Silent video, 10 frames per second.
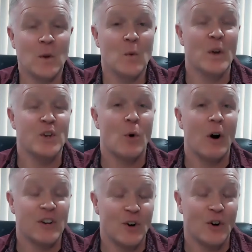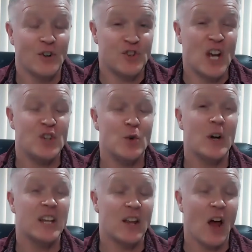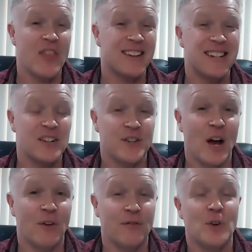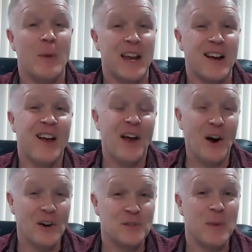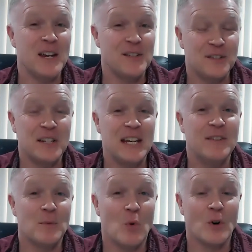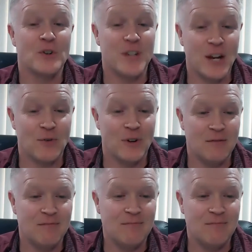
When you are your genuine and authentic self, you make our space even more sacred.